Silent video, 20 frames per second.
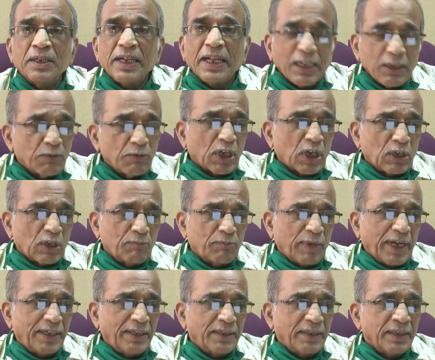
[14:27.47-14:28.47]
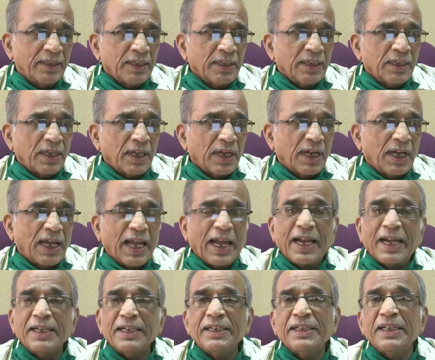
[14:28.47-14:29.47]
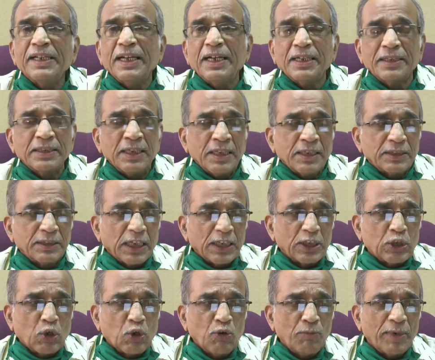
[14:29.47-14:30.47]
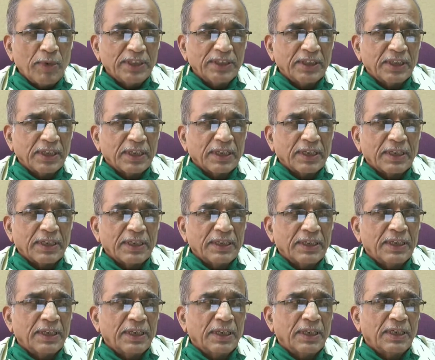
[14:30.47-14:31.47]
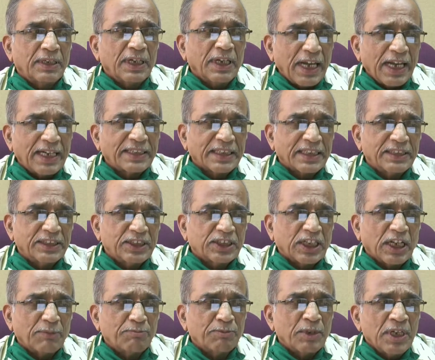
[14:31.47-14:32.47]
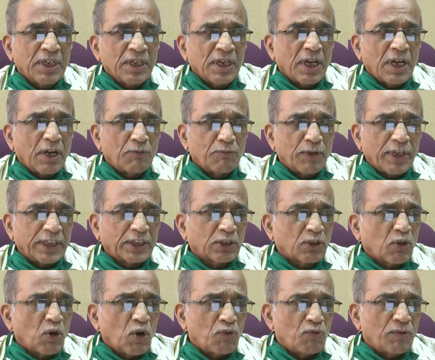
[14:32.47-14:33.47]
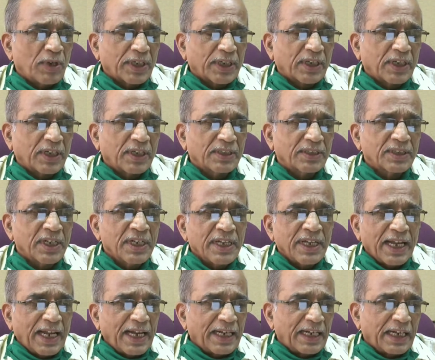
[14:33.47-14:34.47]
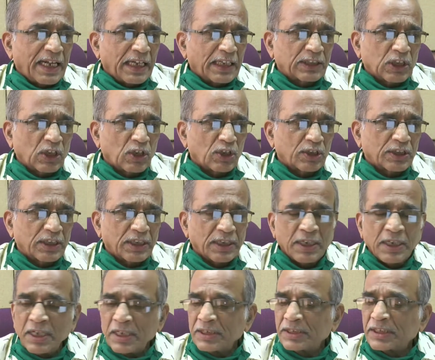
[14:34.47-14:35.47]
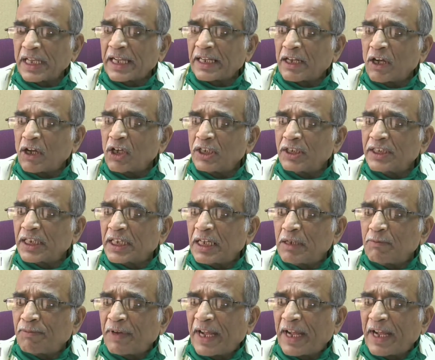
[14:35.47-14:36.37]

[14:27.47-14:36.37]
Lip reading: environment, and here the human relationship with co-workers and authority. Psychological